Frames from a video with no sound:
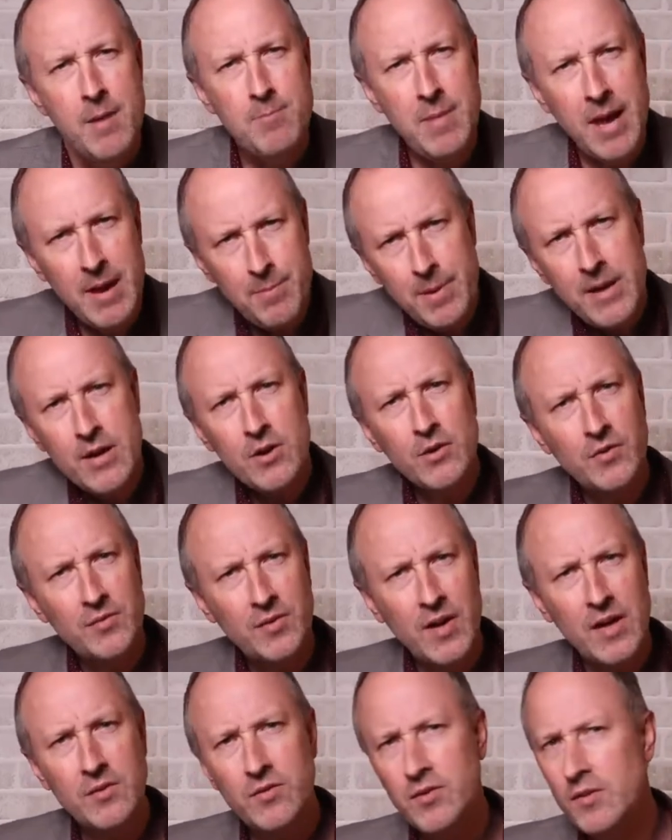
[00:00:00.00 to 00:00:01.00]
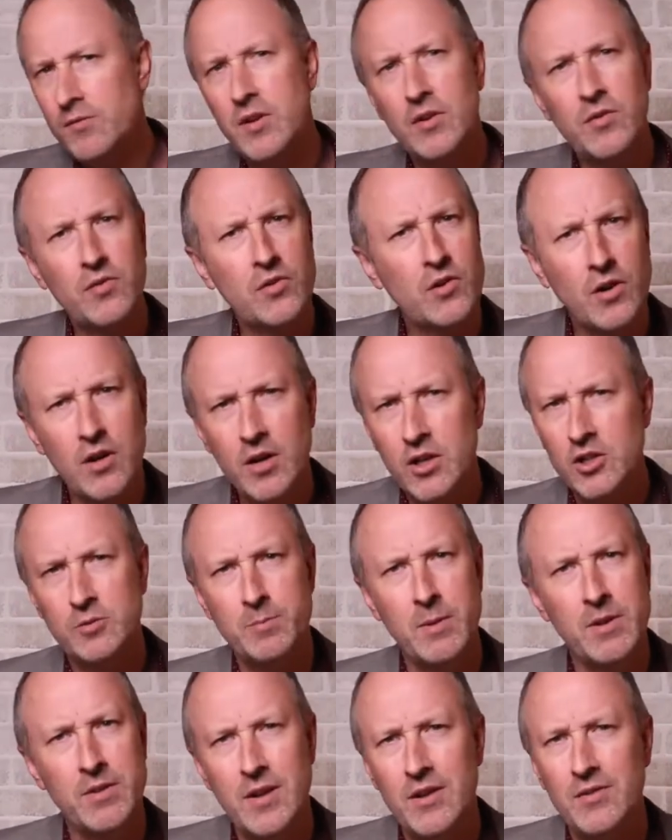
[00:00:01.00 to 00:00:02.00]
Maybe your sense of
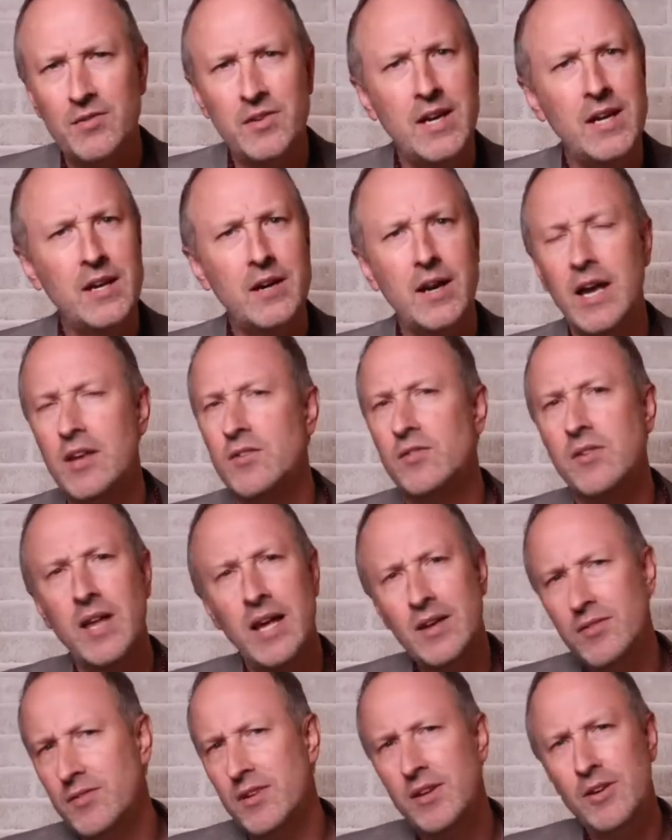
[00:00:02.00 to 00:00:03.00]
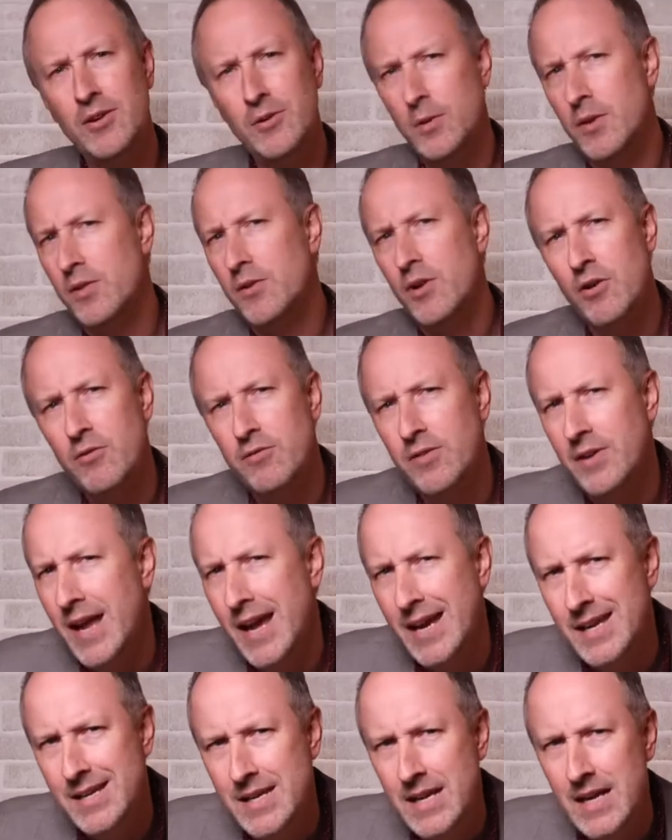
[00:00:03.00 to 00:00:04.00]
discouragement this year has less to do with
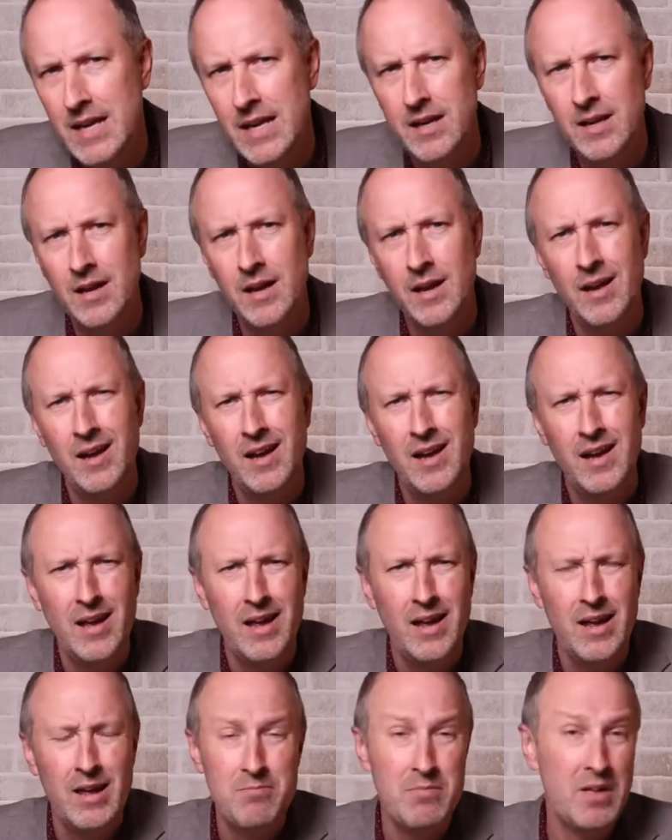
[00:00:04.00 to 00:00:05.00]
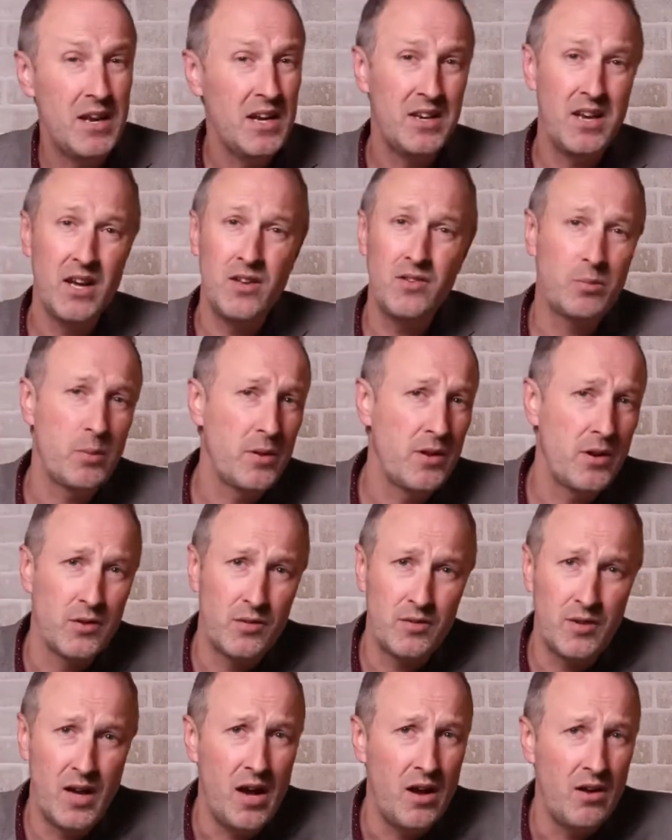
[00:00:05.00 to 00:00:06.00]
COVID-19 than it does with
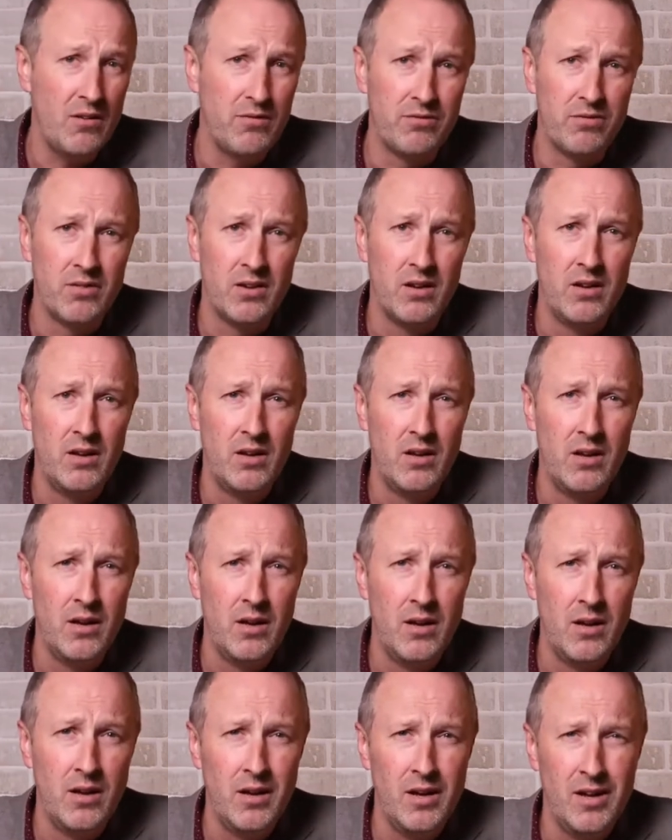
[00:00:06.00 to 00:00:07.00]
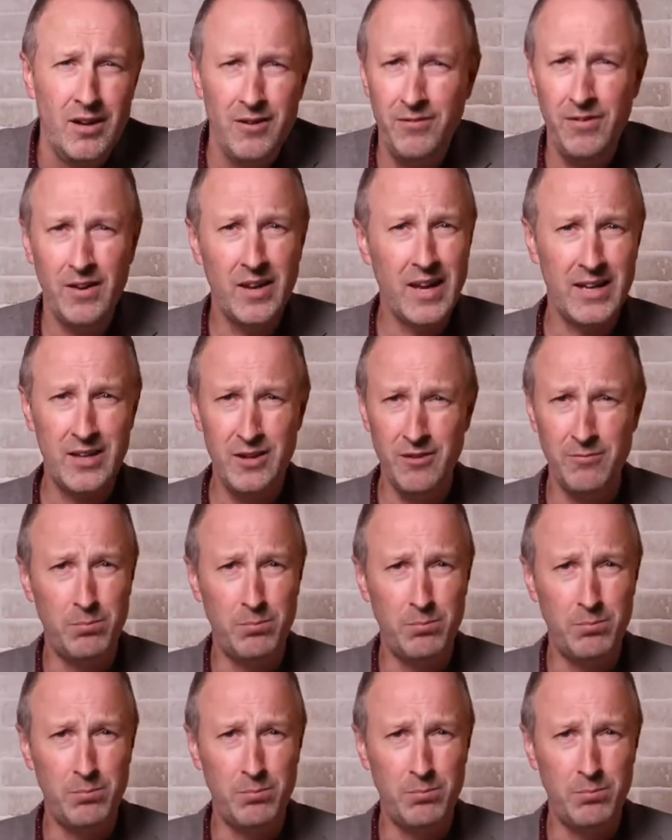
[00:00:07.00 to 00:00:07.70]
yourself. You feel like